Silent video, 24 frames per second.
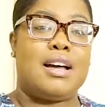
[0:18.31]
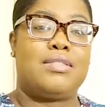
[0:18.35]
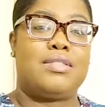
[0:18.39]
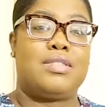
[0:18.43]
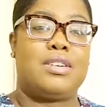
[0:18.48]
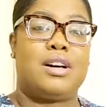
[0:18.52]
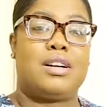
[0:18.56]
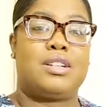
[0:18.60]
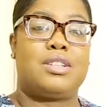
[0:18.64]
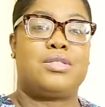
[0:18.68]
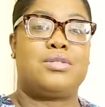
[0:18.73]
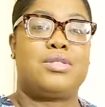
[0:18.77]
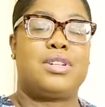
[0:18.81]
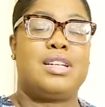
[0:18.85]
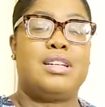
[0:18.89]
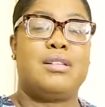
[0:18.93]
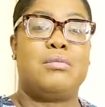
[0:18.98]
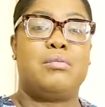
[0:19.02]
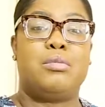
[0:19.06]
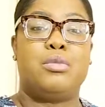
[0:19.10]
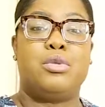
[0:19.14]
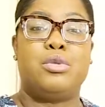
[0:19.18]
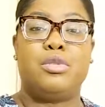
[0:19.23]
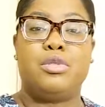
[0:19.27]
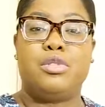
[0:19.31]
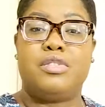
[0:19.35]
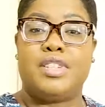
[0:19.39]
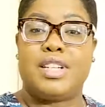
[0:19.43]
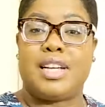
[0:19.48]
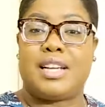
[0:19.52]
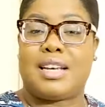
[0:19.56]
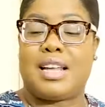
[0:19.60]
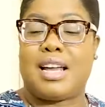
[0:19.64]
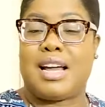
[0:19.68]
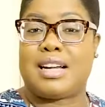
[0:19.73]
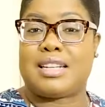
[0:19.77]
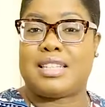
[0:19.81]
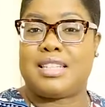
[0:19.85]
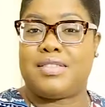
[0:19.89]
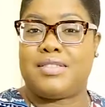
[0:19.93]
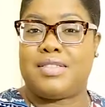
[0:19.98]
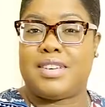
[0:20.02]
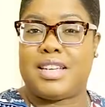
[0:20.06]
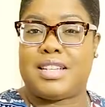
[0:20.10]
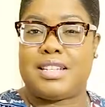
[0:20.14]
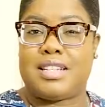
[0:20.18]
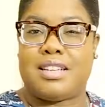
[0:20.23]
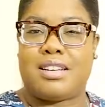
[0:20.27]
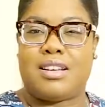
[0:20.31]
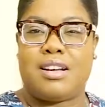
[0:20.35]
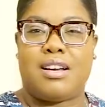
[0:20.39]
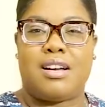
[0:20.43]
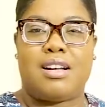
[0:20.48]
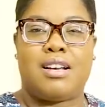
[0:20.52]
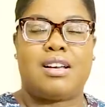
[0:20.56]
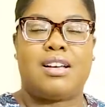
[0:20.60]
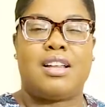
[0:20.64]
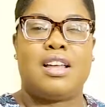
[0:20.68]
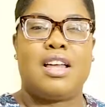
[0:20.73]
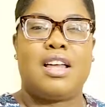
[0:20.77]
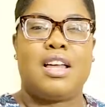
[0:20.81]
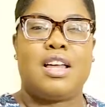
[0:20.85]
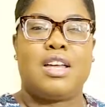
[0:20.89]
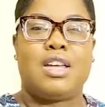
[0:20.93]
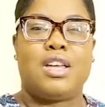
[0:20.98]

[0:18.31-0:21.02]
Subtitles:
have not really moved and activated on.